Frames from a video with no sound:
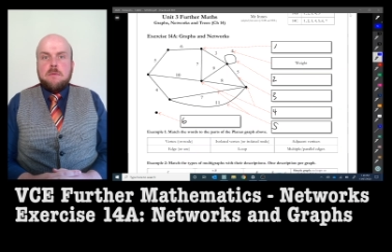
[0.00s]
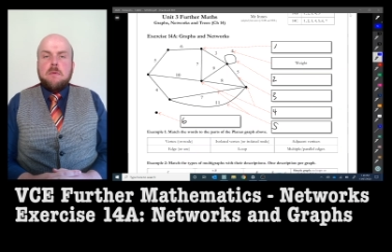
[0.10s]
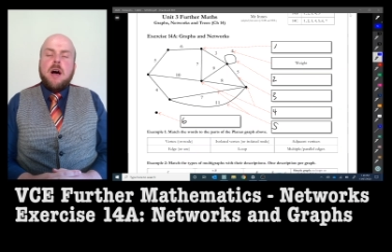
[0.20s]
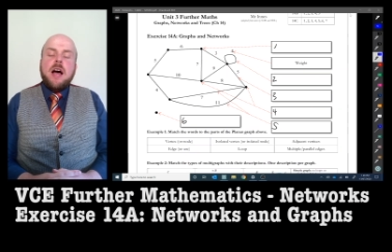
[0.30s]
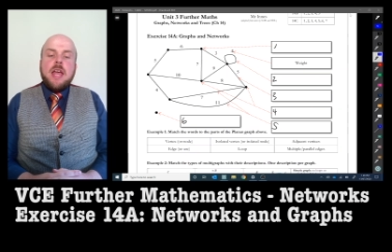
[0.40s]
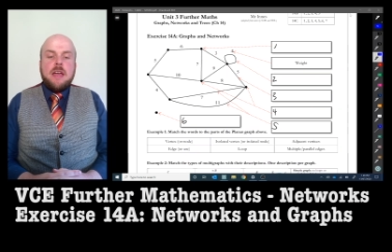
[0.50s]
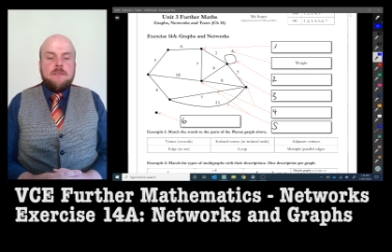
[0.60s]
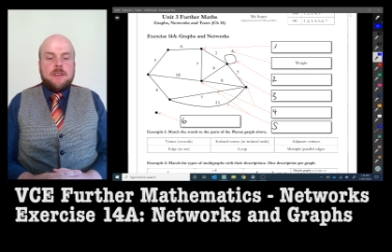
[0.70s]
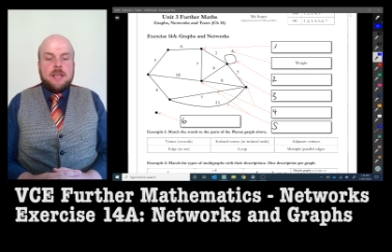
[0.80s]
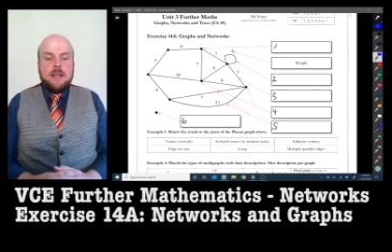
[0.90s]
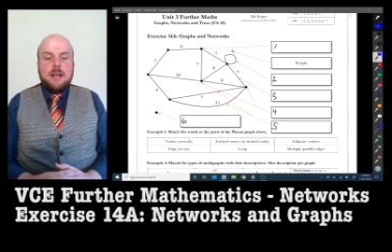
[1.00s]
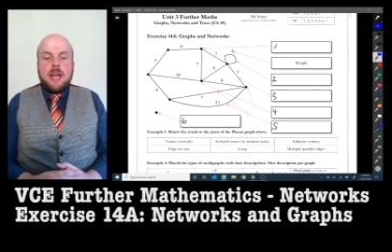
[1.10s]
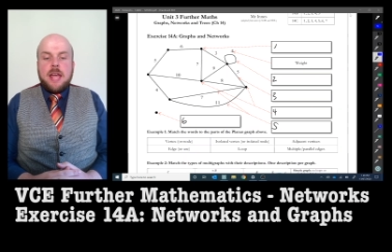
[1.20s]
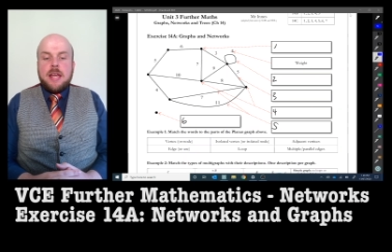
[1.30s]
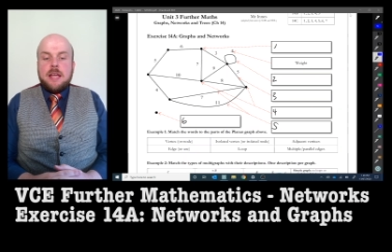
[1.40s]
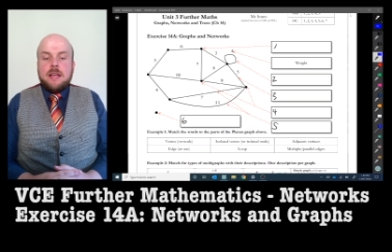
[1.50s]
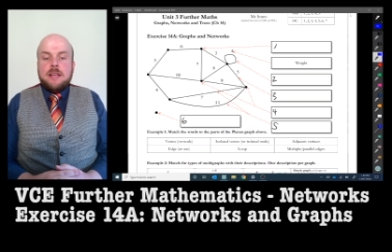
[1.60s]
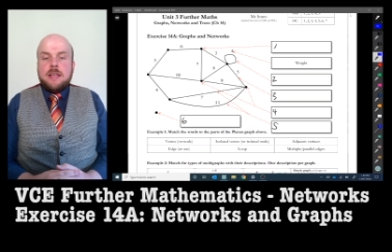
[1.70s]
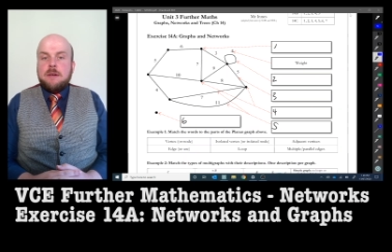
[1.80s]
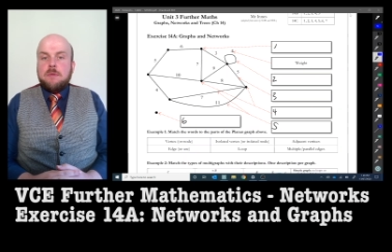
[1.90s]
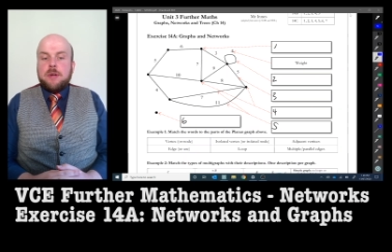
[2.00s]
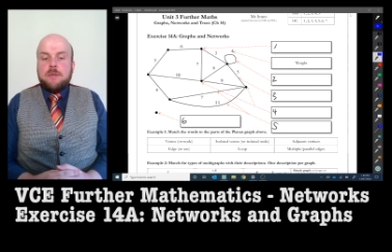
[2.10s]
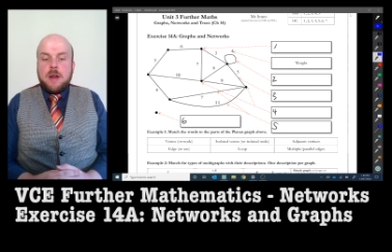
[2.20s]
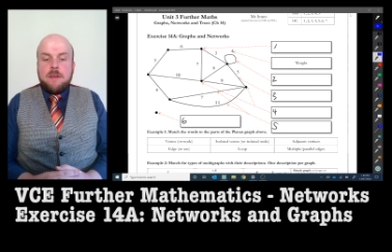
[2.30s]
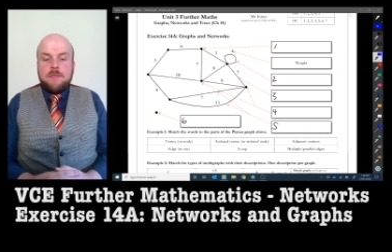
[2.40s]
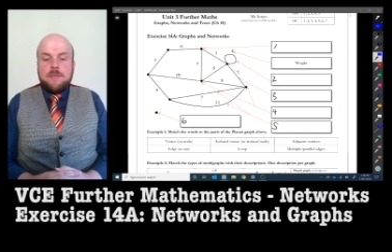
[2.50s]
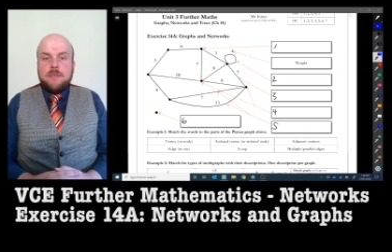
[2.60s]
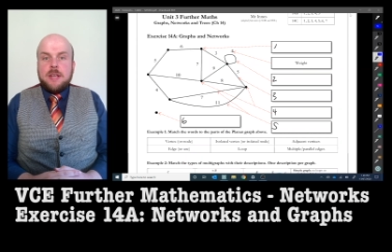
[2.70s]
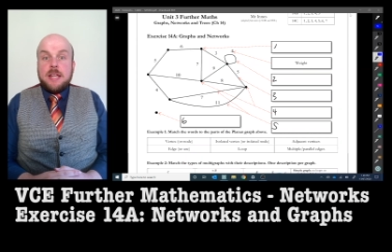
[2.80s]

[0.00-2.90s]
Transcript: Well, I have here a network graph.